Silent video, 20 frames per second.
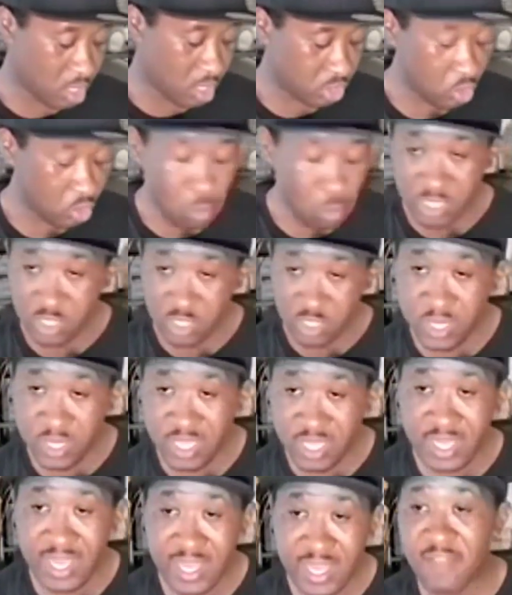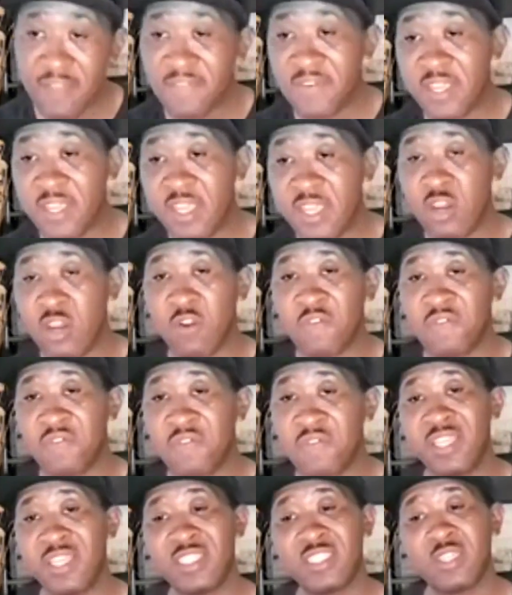So once we get confident in our
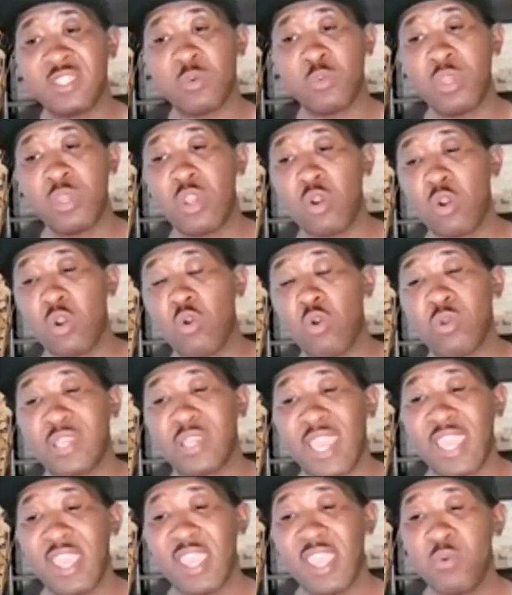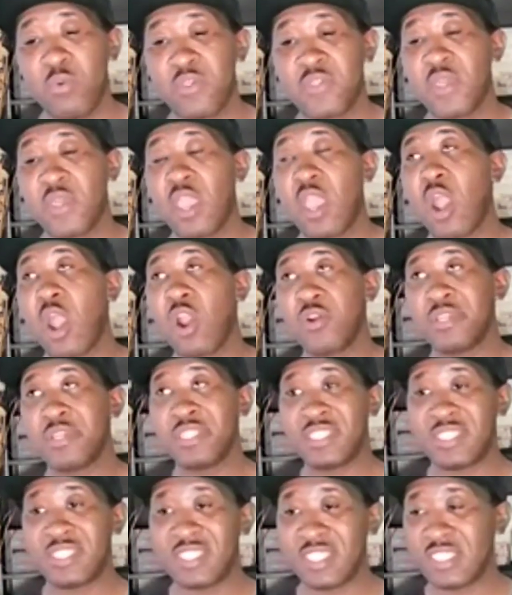feelings and we are okay with our
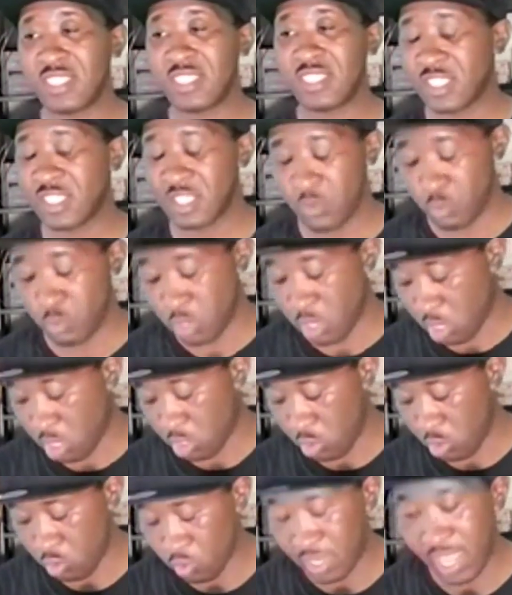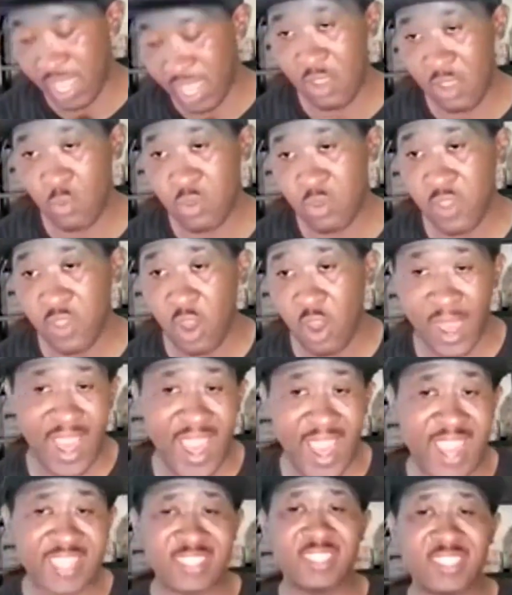decisions and we're okay with our
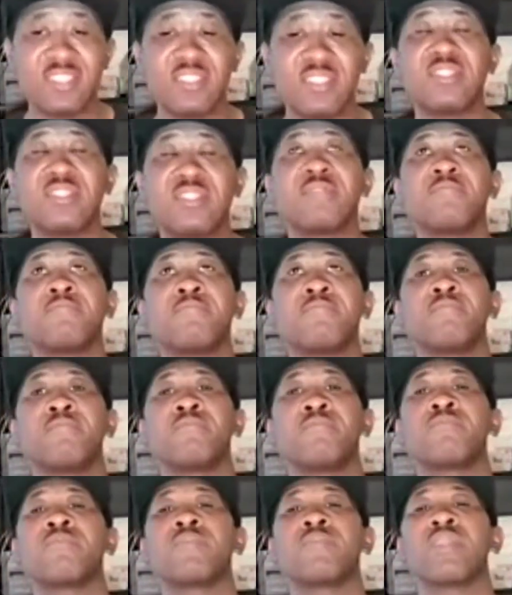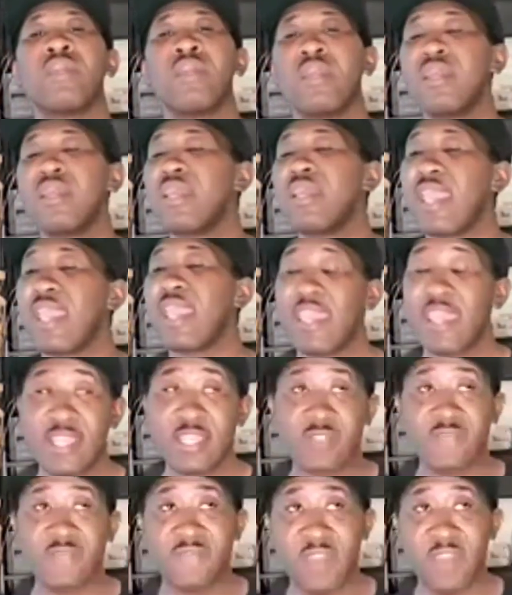actions, it
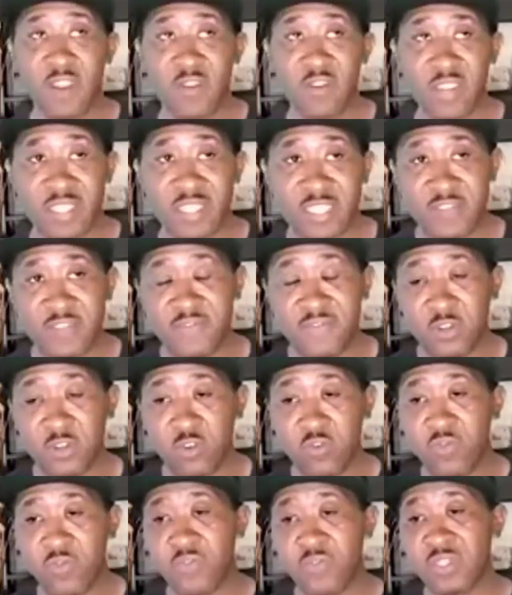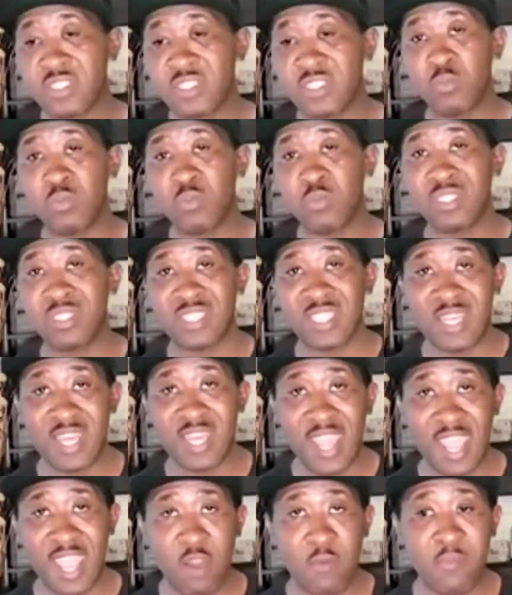is very difficult for someone to
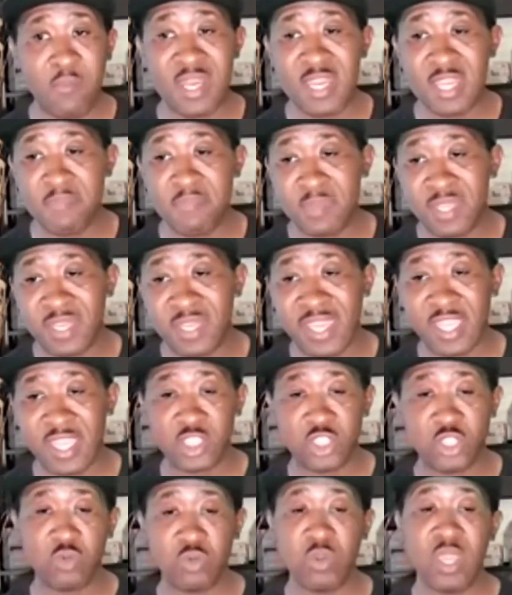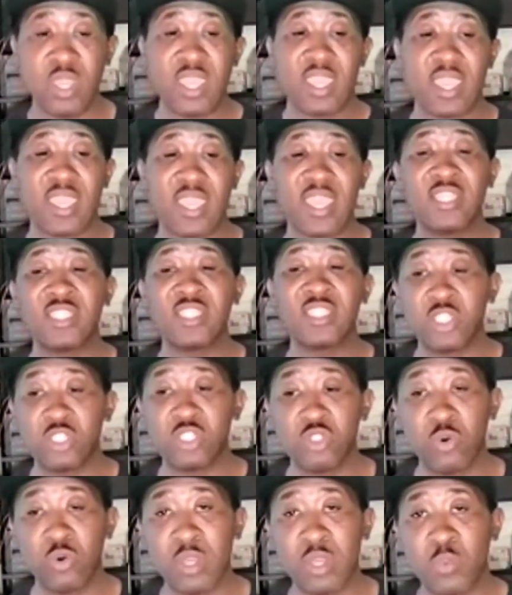now manipulate you into
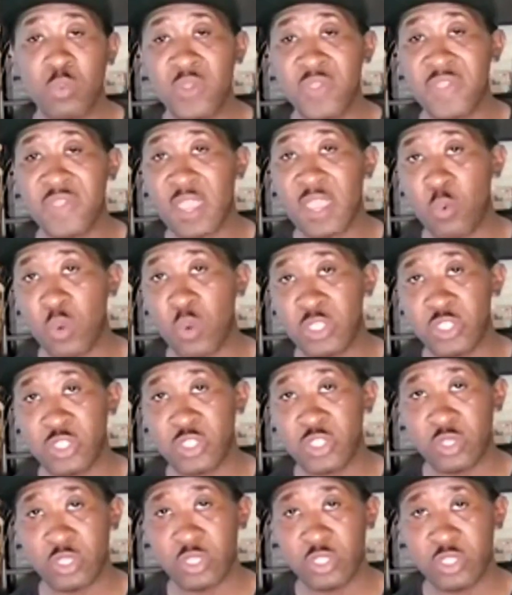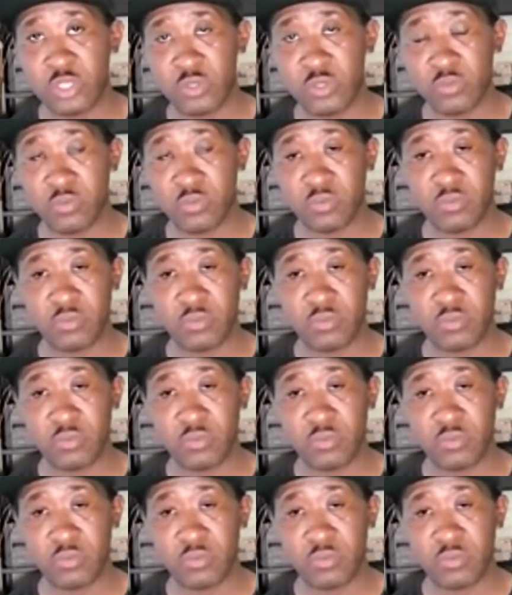doing what they want you to do.